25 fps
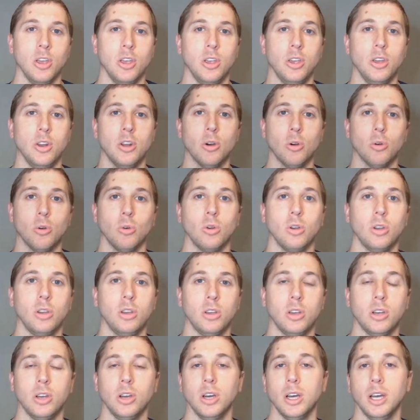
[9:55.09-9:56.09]
you know,
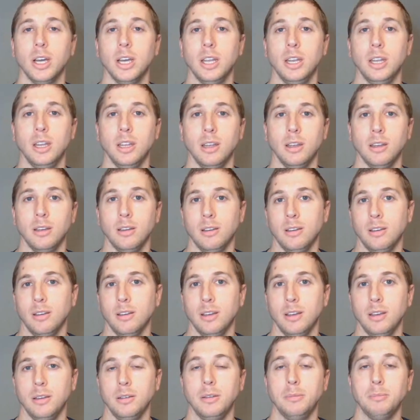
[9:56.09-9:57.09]
could,
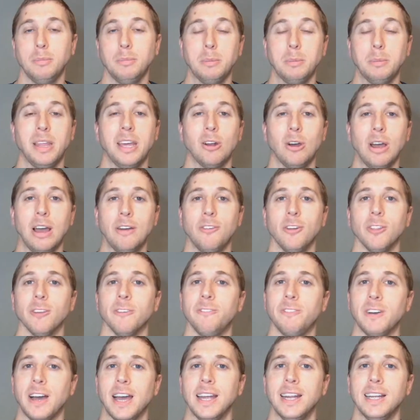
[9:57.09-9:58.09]
maybe they don't have all
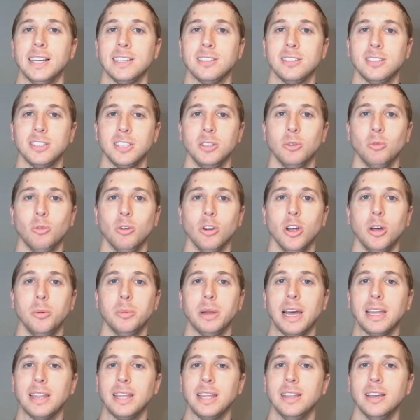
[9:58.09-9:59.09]
the finances in the world,
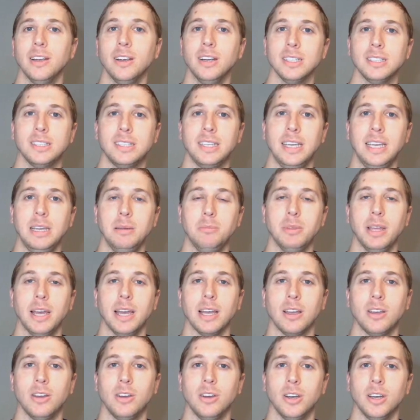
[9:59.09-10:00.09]
but I think they're a team
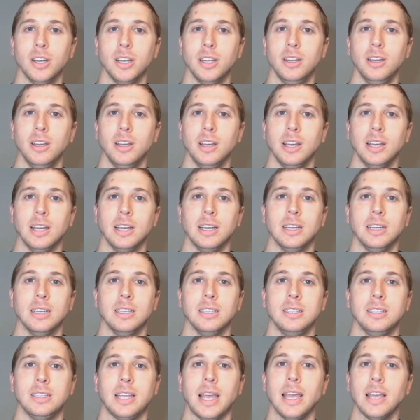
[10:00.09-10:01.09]
that could
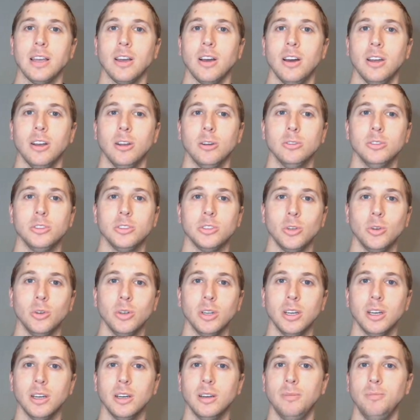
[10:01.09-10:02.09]
take on
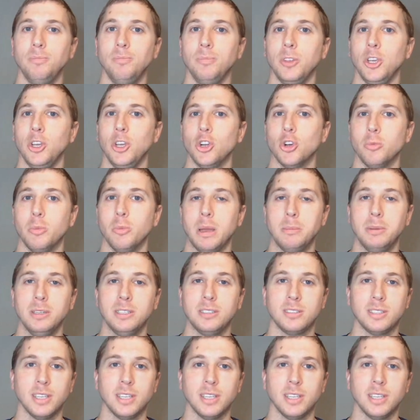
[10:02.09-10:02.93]
Ozuna, you know, maybe